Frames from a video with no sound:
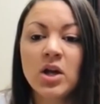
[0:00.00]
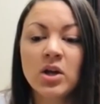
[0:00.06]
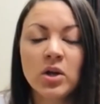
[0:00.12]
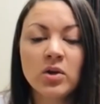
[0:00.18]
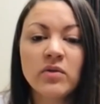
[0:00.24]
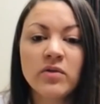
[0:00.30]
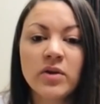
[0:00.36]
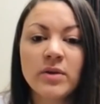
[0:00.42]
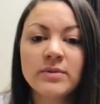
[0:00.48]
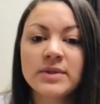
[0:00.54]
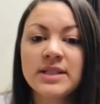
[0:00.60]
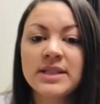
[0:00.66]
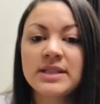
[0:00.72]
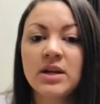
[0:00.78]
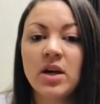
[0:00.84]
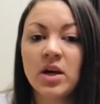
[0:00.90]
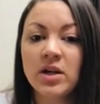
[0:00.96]
Local
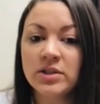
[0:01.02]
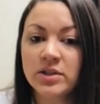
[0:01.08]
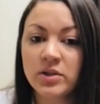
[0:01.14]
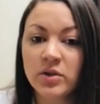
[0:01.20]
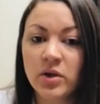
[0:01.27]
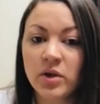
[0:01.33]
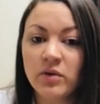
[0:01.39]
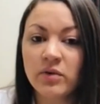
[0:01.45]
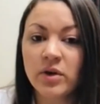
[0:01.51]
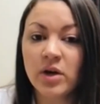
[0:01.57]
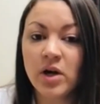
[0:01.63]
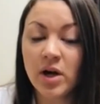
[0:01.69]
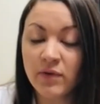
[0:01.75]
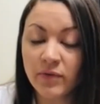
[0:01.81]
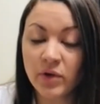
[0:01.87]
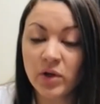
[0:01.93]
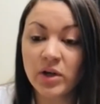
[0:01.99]
pharmacies also
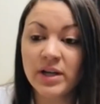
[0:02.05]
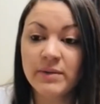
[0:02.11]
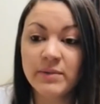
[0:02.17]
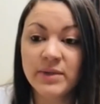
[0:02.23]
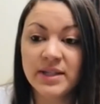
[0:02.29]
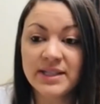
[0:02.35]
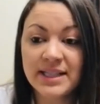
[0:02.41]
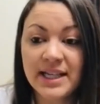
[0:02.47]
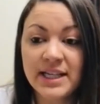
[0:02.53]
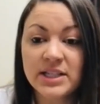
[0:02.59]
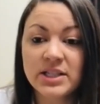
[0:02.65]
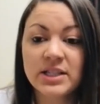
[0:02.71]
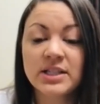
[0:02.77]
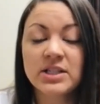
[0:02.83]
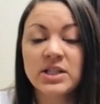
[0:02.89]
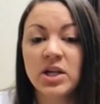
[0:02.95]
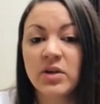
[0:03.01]
offer
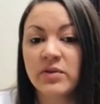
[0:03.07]
immunizations,